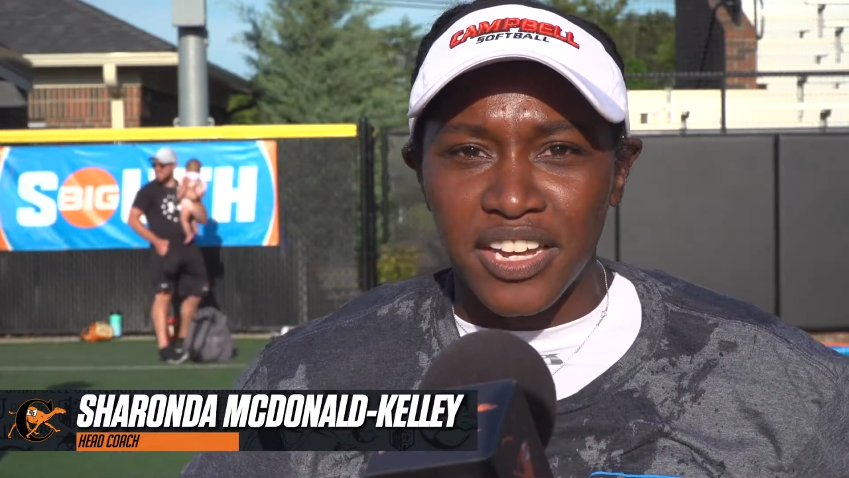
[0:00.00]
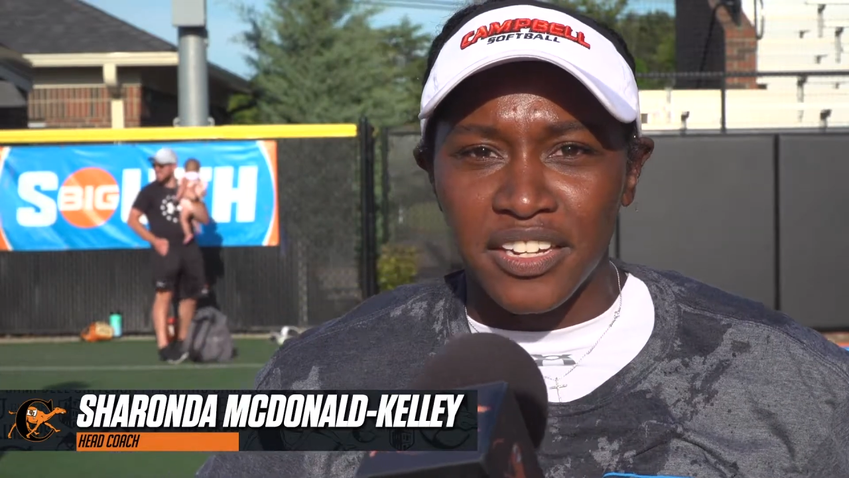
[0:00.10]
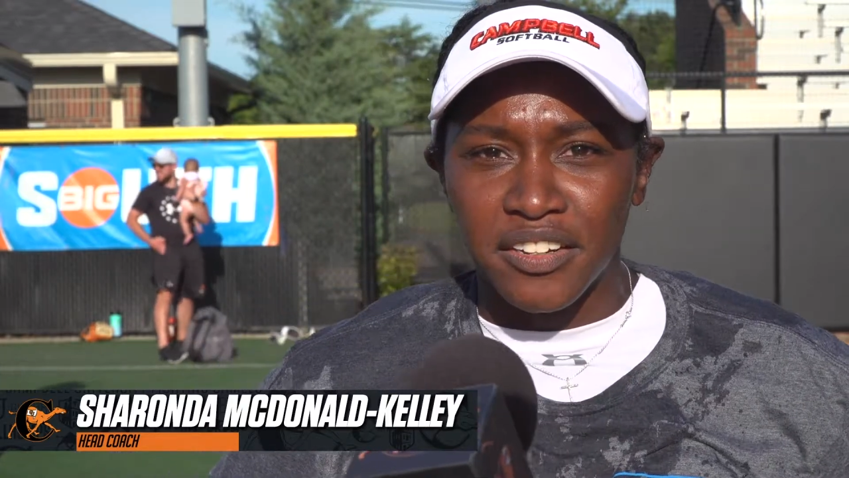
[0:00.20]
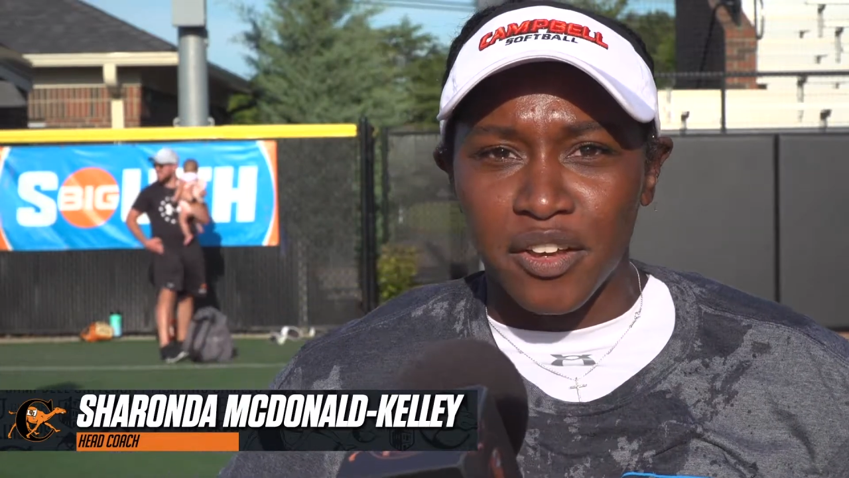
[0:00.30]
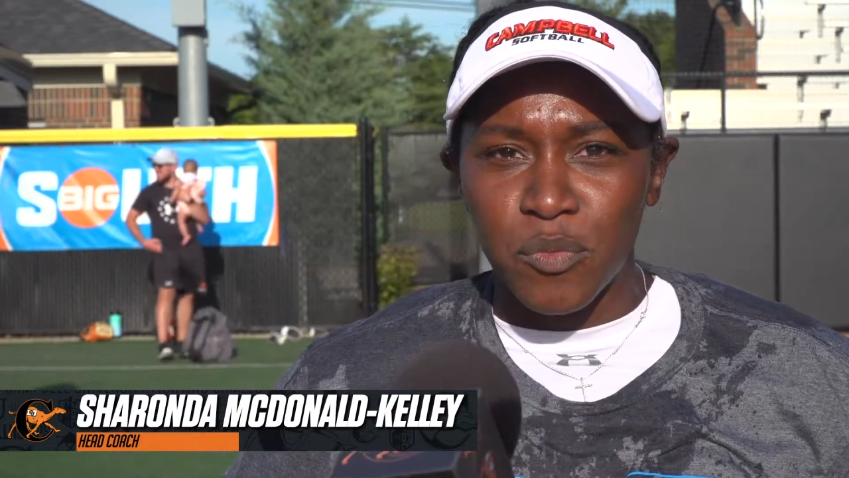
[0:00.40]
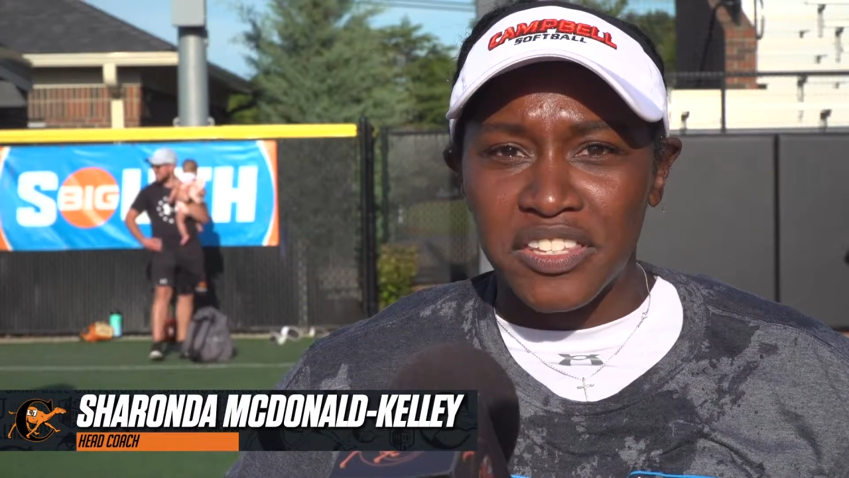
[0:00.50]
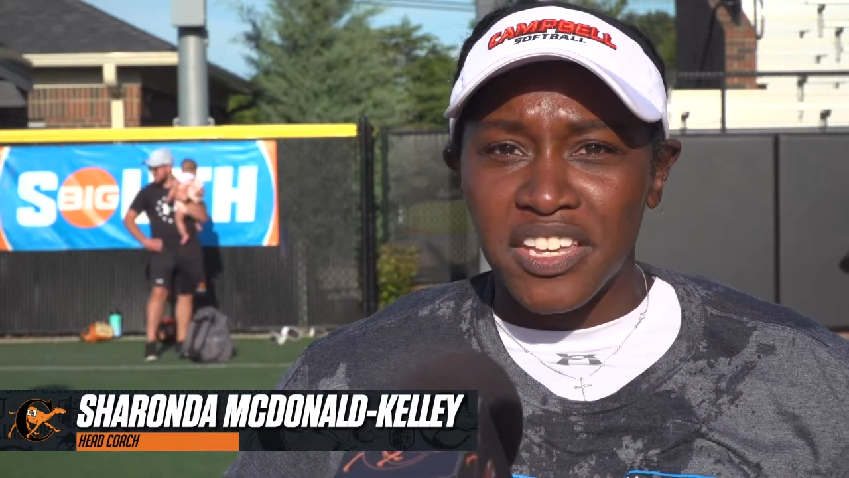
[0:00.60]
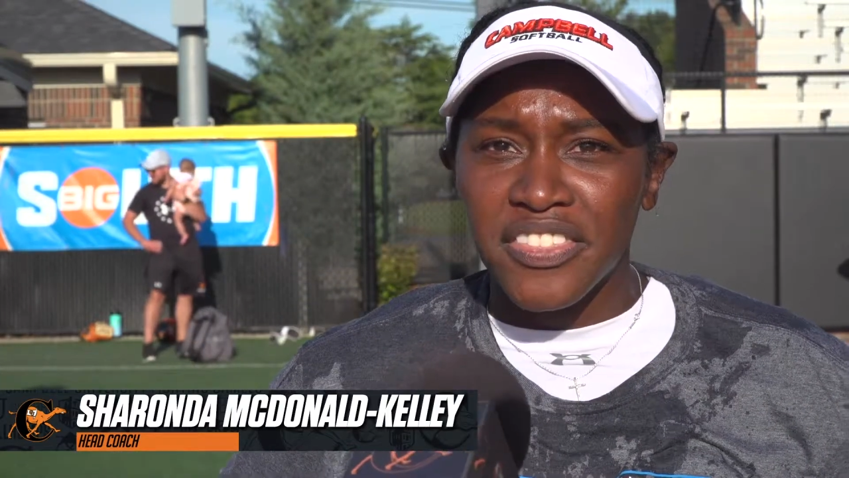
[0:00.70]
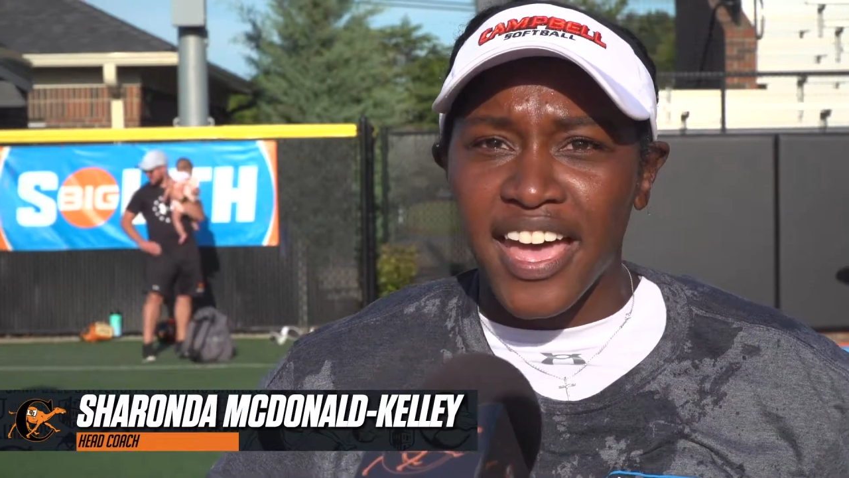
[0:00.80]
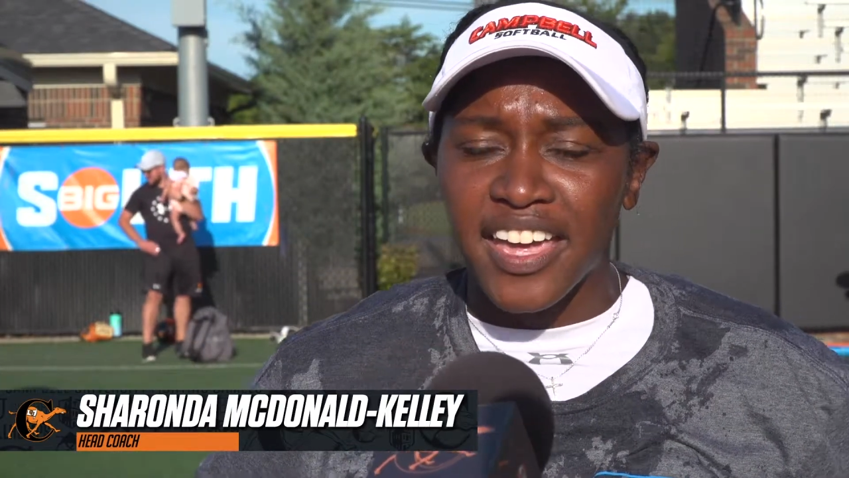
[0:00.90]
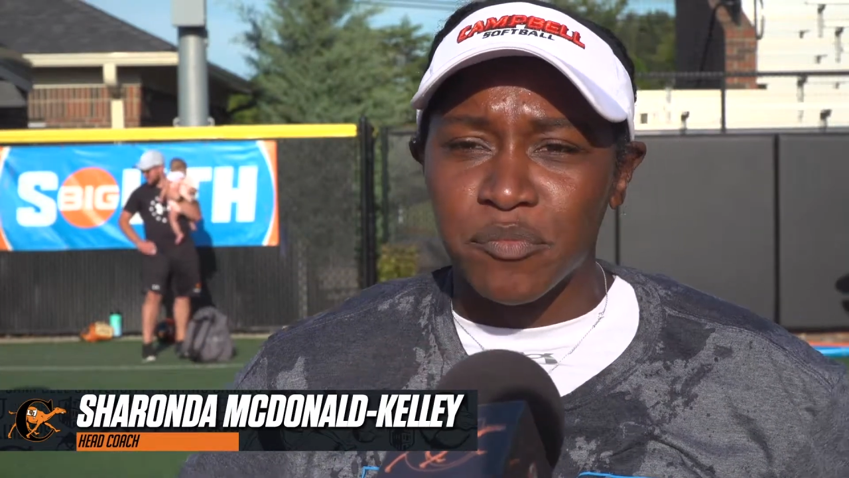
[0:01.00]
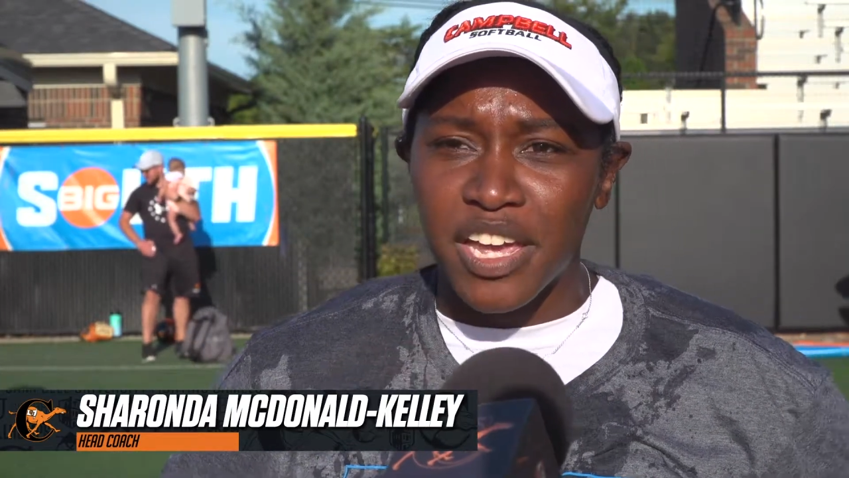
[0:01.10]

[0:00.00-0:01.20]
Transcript: And uh, we did that.